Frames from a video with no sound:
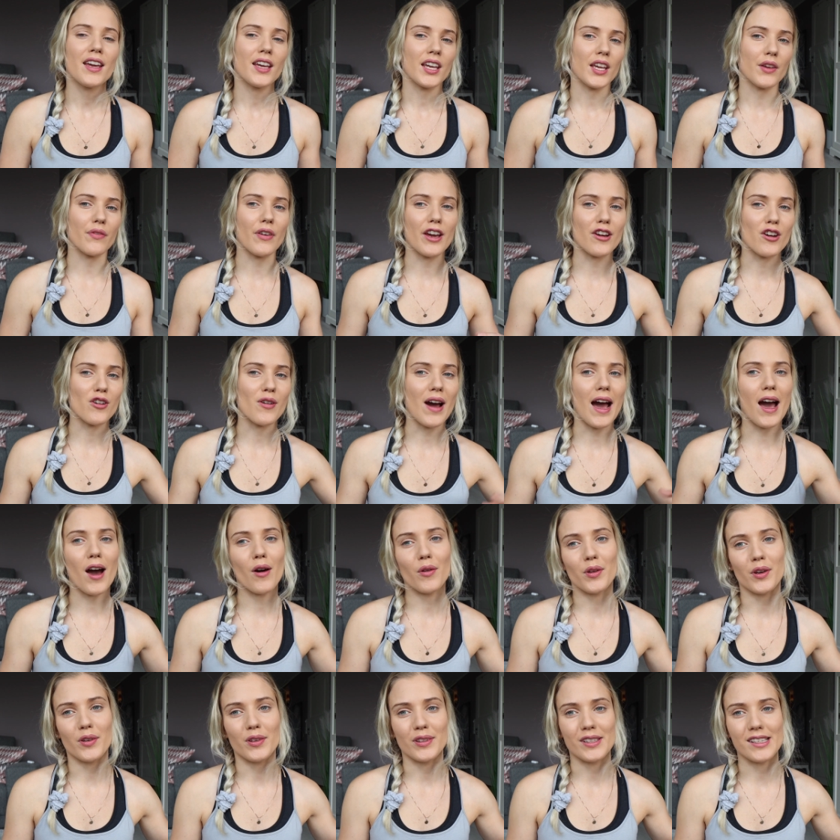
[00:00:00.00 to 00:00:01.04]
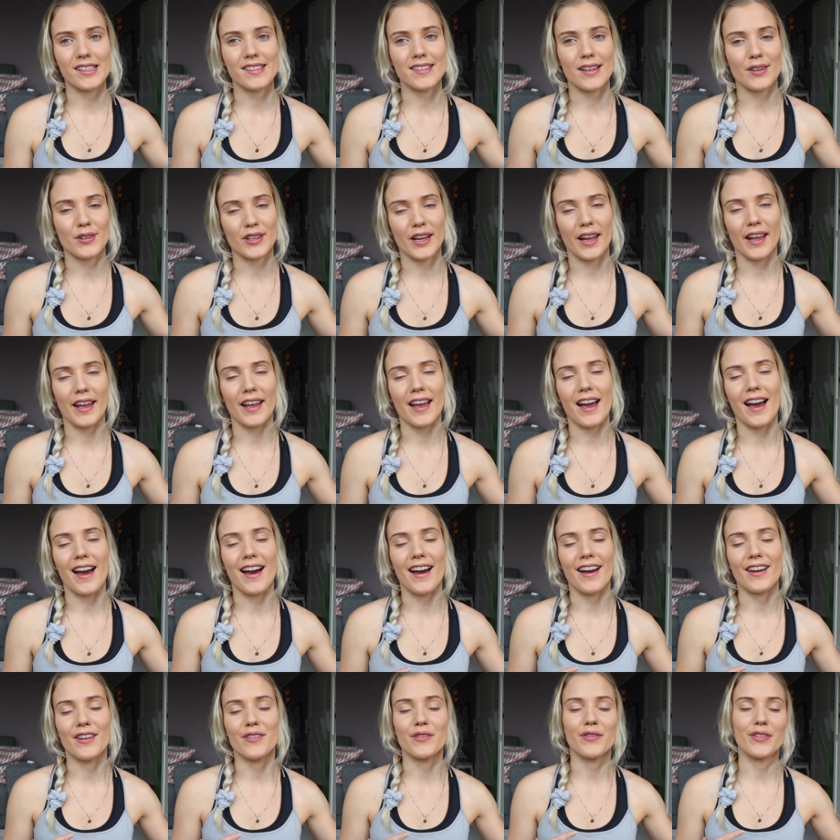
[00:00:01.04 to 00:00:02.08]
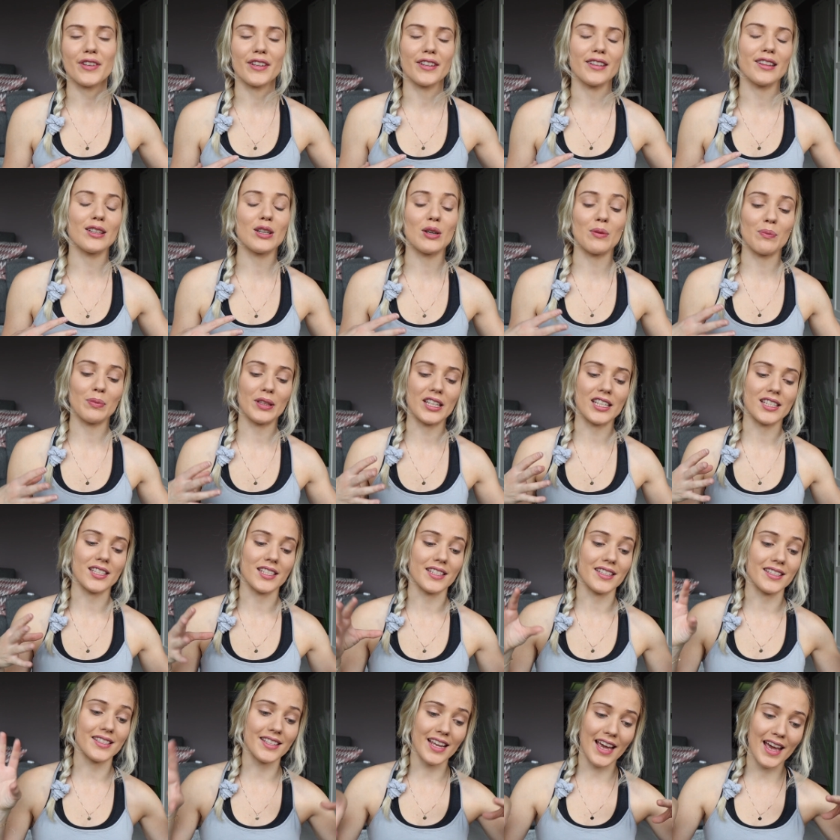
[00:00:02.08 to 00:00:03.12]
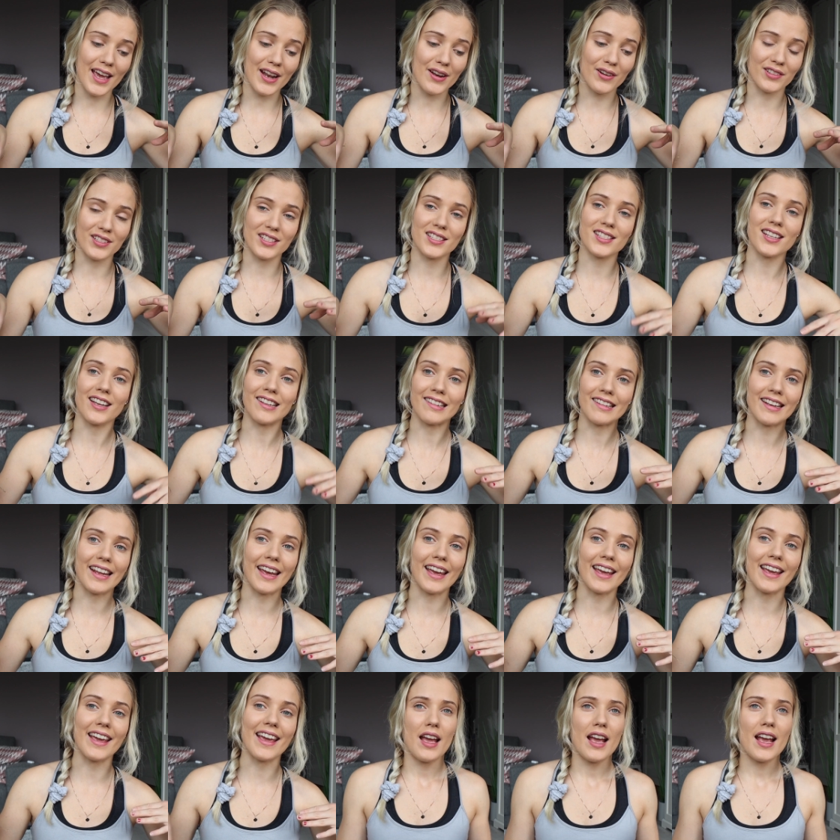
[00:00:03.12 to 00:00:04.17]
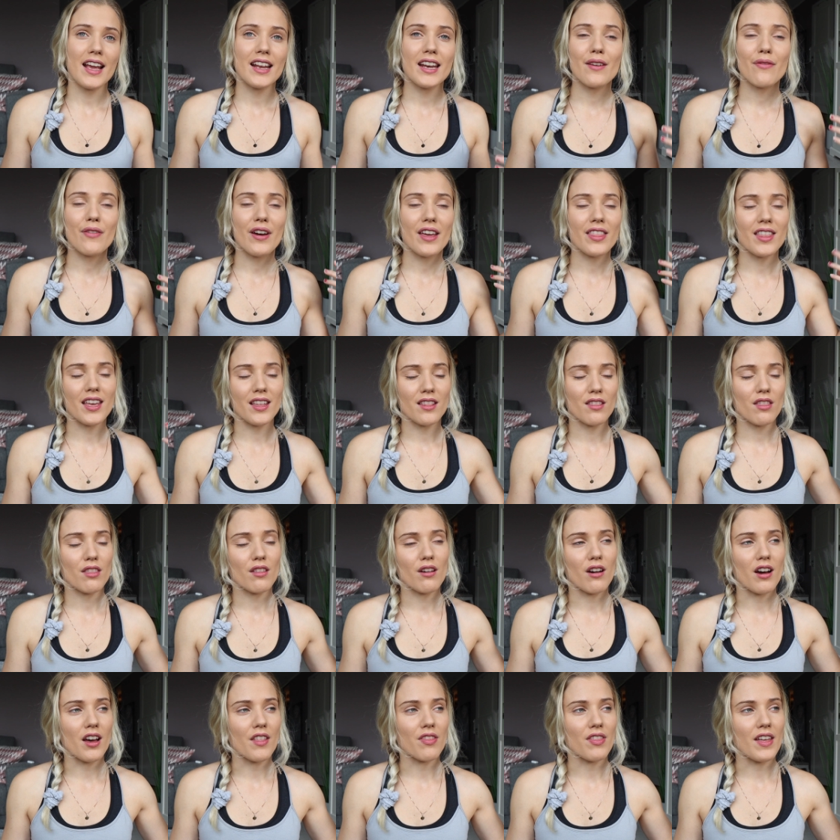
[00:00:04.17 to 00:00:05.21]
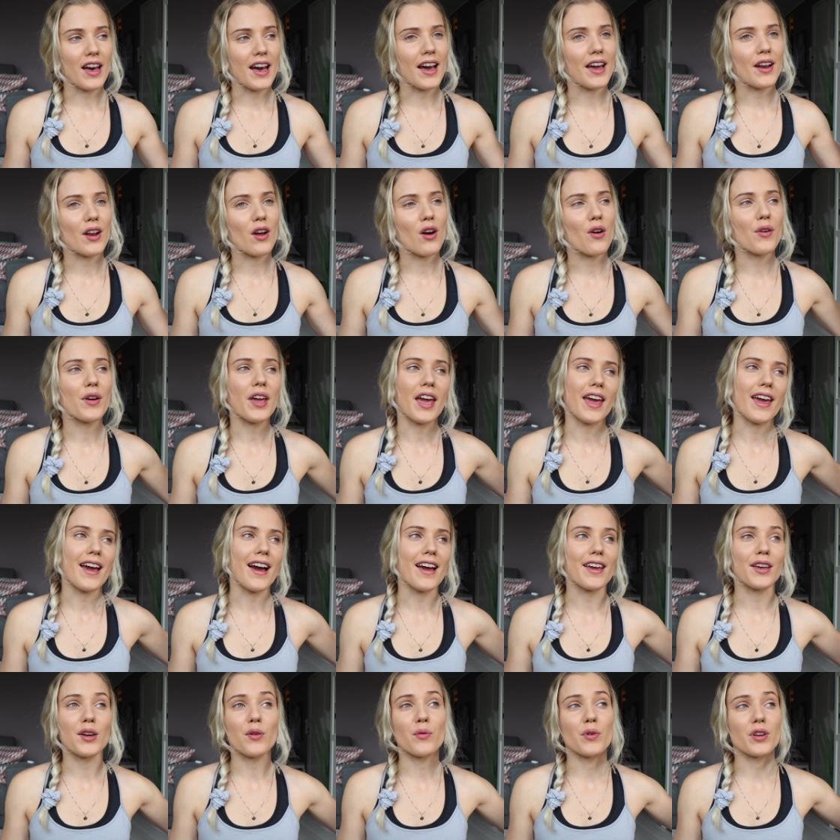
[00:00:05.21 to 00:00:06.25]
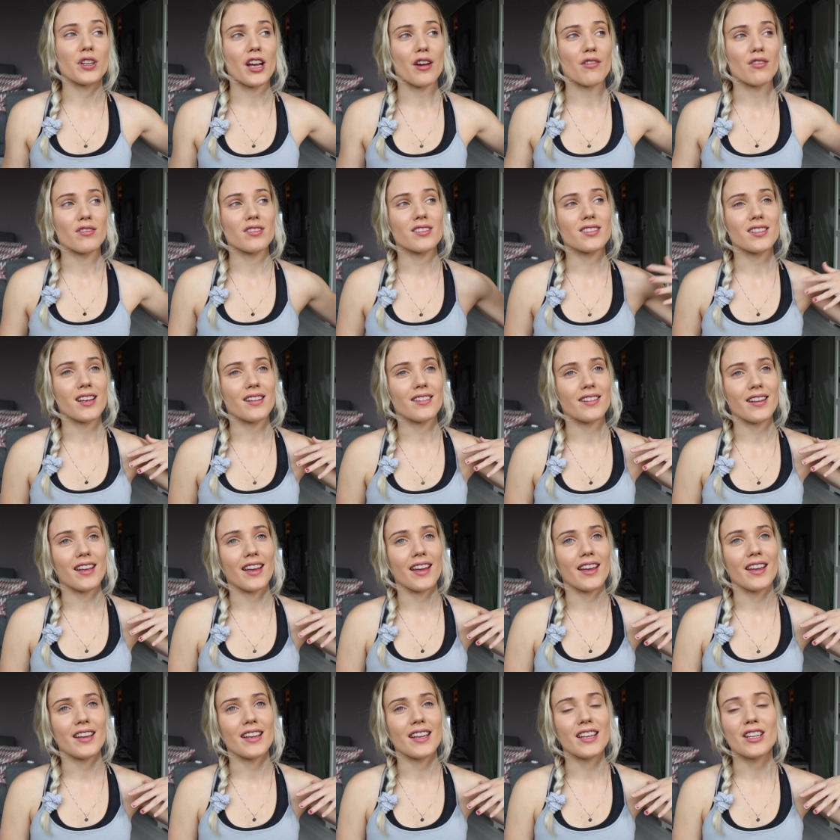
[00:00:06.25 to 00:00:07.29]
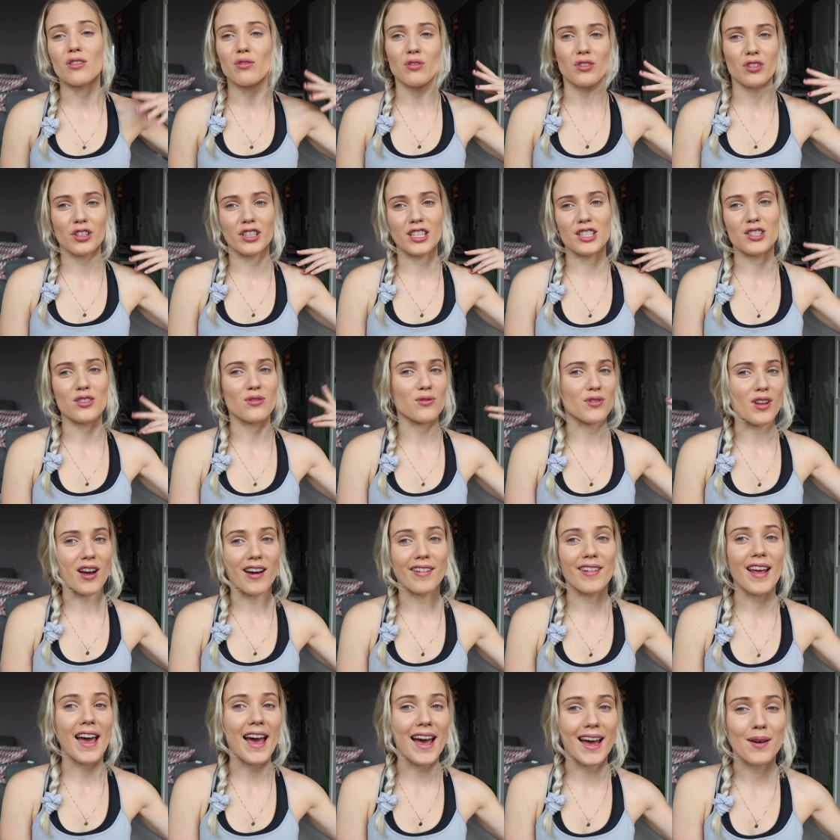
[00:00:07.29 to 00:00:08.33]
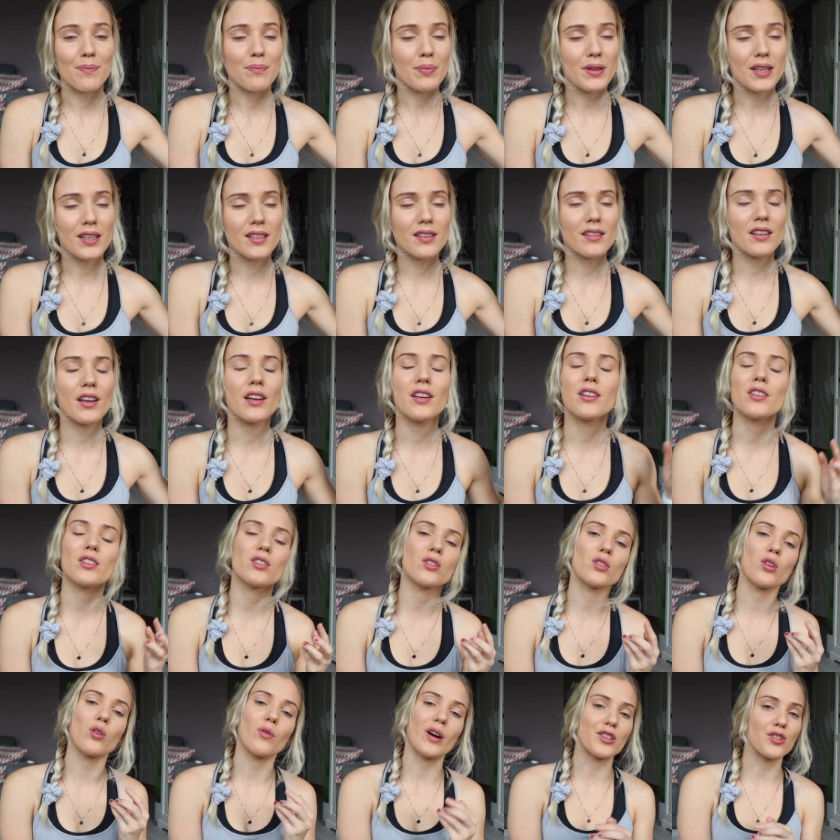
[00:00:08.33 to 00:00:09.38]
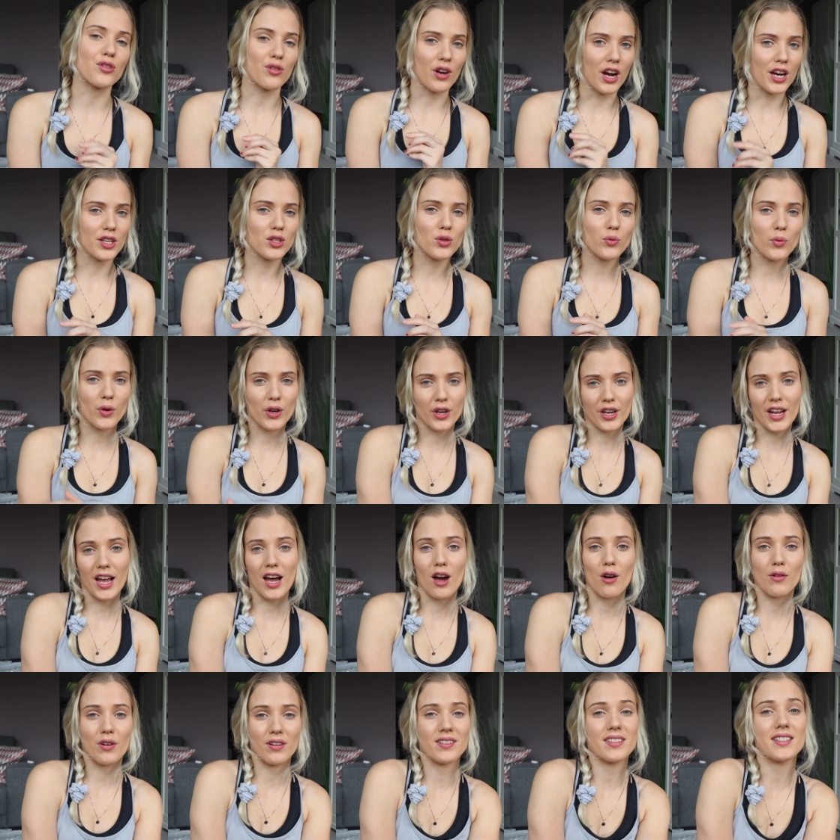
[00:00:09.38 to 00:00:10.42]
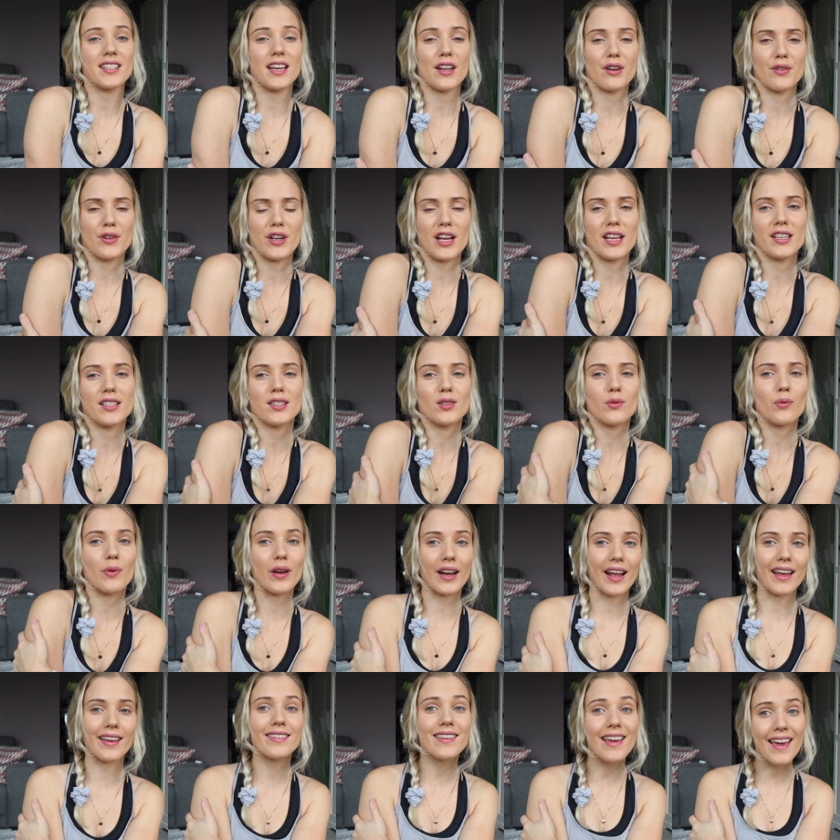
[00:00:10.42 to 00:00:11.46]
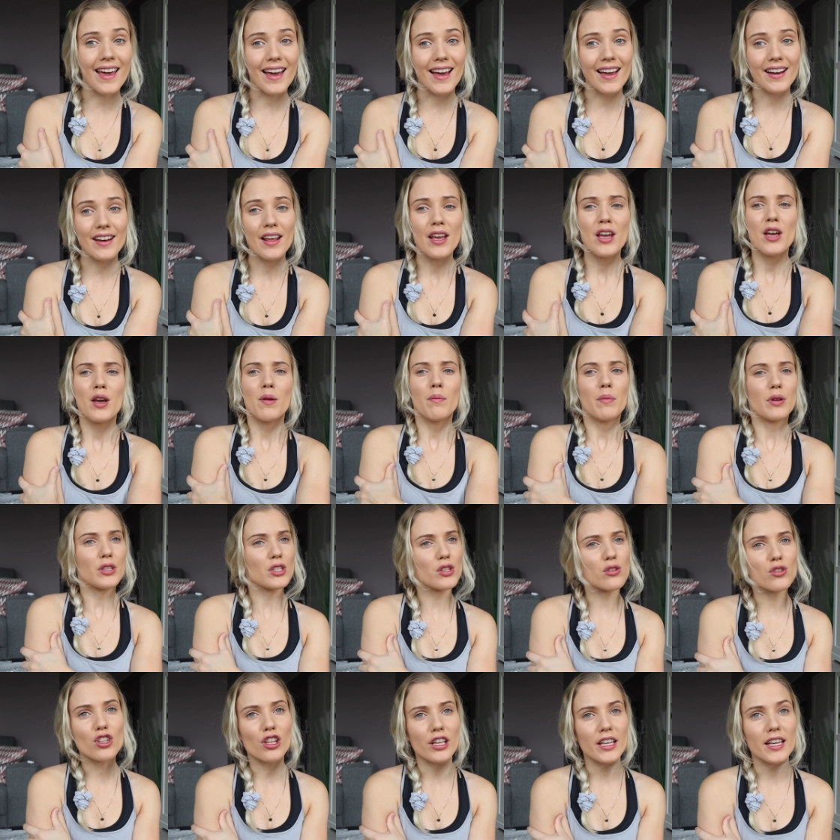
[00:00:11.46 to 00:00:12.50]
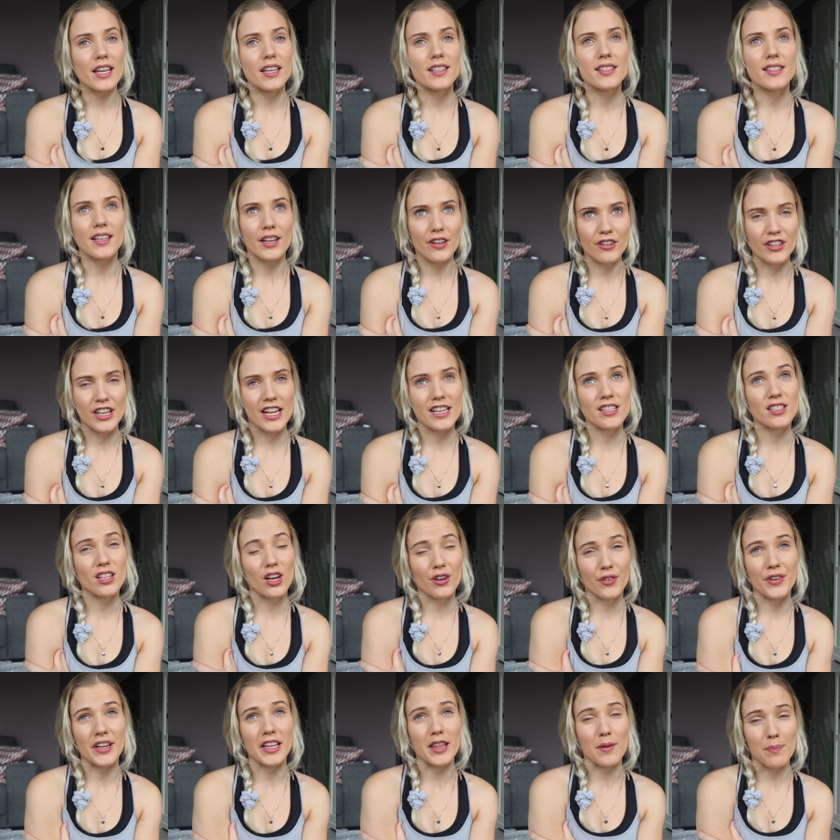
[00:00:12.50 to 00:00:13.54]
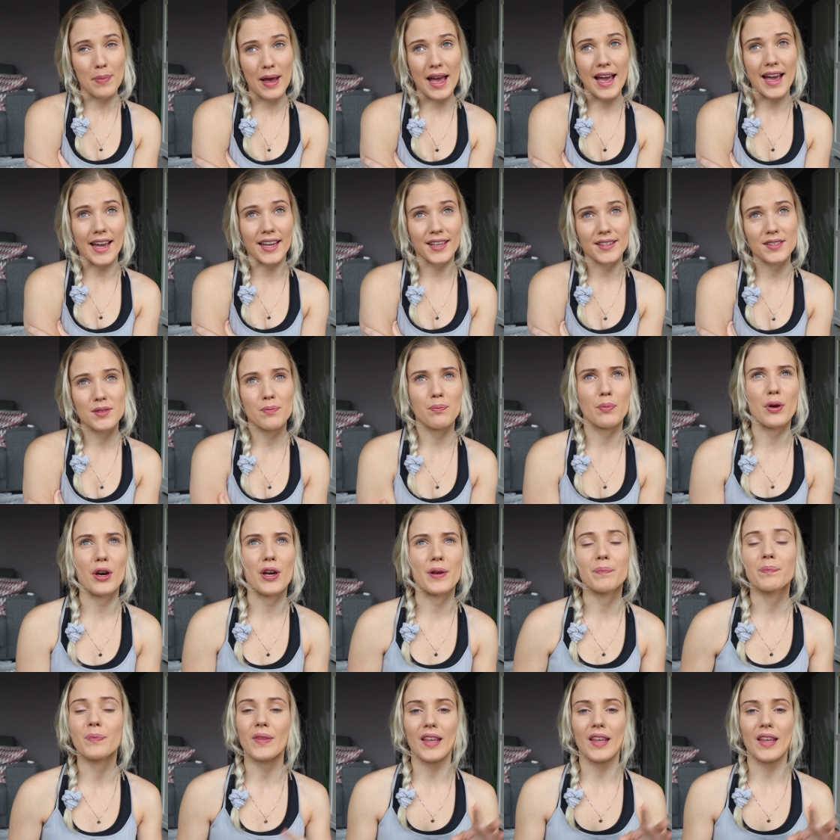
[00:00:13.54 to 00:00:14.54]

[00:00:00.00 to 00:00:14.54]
if I go out on a Saturday I feel completely dead on Sunday and if I then thought that okay I can work out on Sunday it usually do not happen so I try to work out on Saturdays when I can but usually Saturdays are really packed but